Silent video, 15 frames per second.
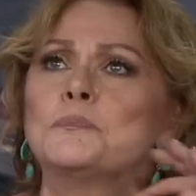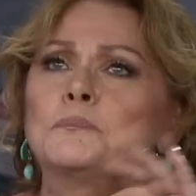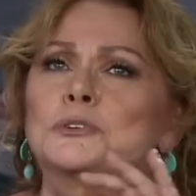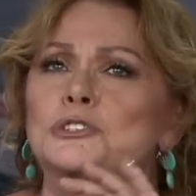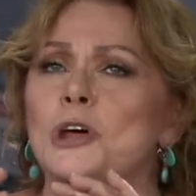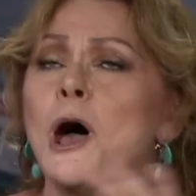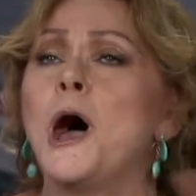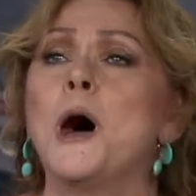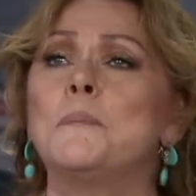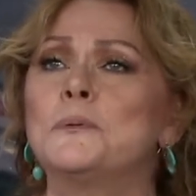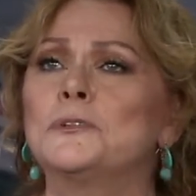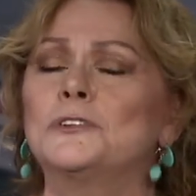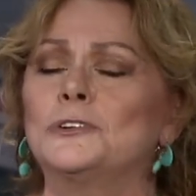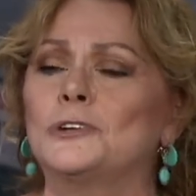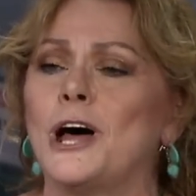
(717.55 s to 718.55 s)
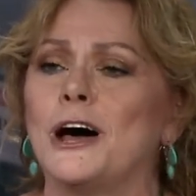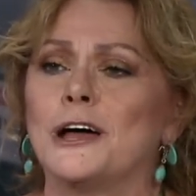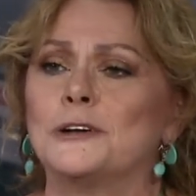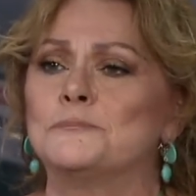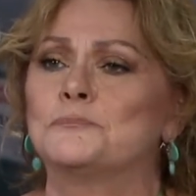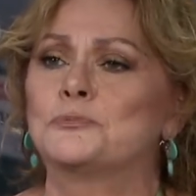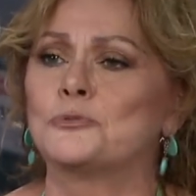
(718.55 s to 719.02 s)

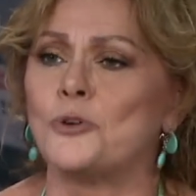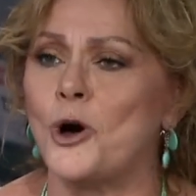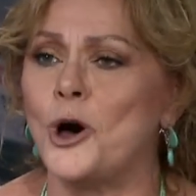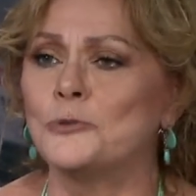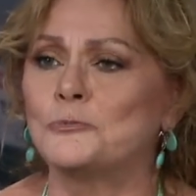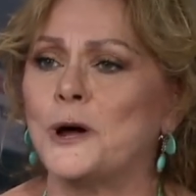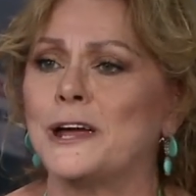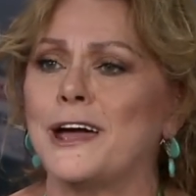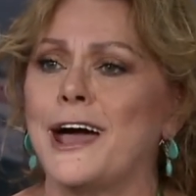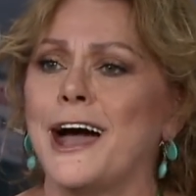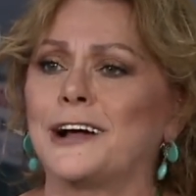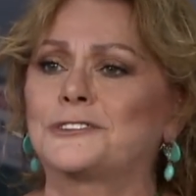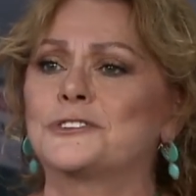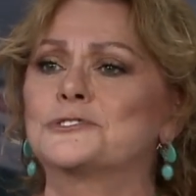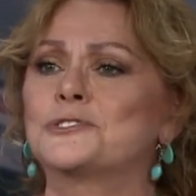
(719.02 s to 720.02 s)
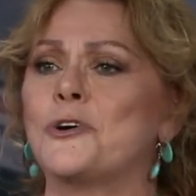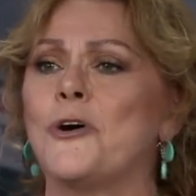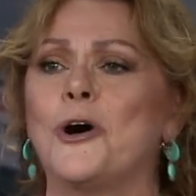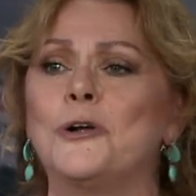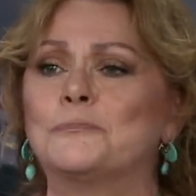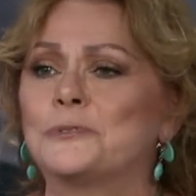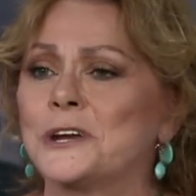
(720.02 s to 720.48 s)
top-of-the-line Broadway actors
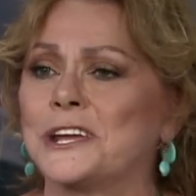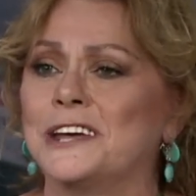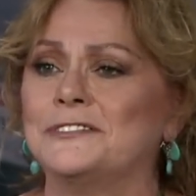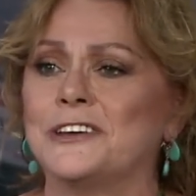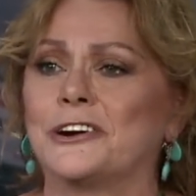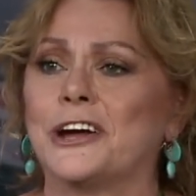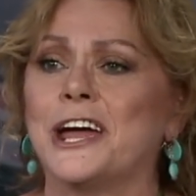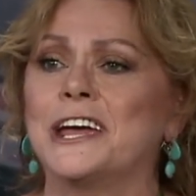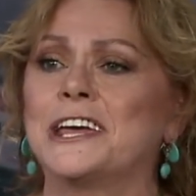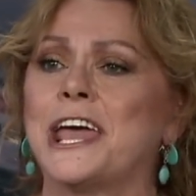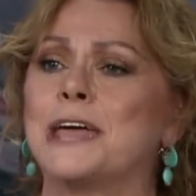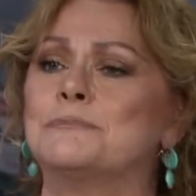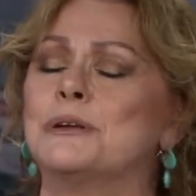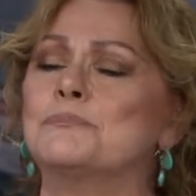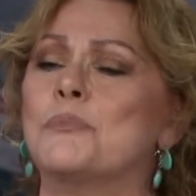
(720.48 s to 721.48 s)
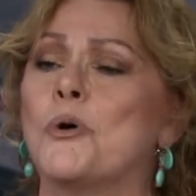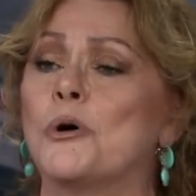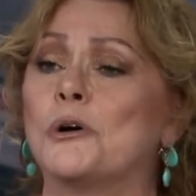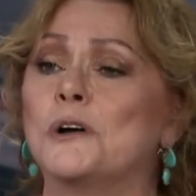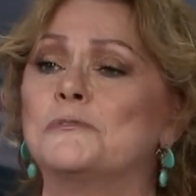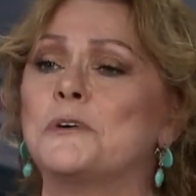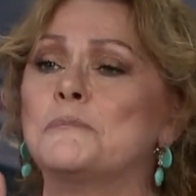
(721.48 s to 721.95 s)
all bringing their A-game, and
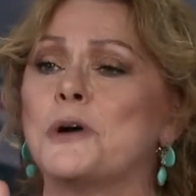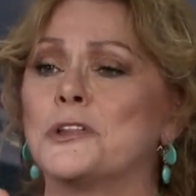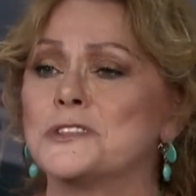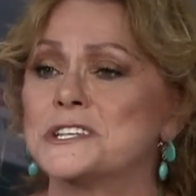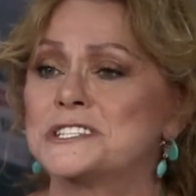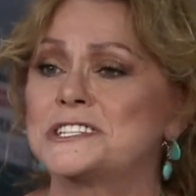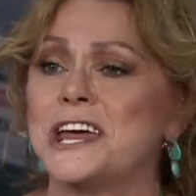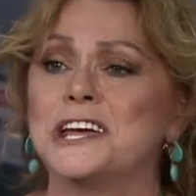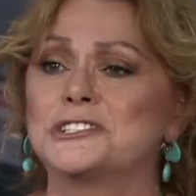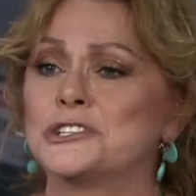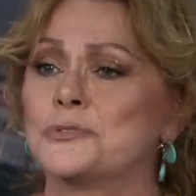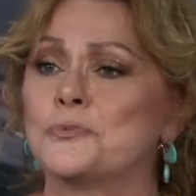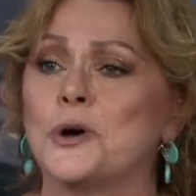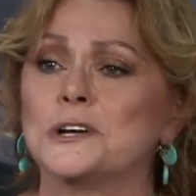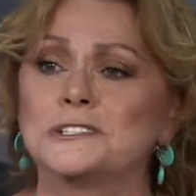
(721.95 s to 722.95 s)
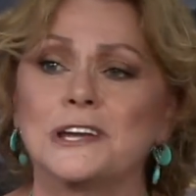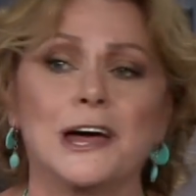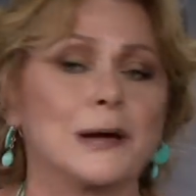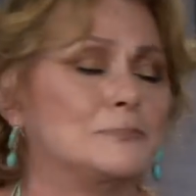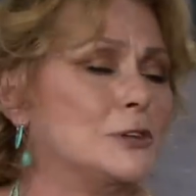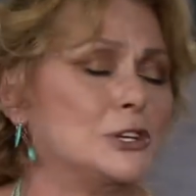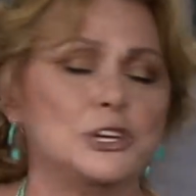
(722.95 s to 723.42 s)
more of them on the stage at one
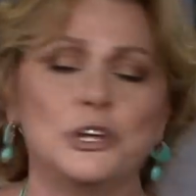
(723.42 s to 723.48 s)
time than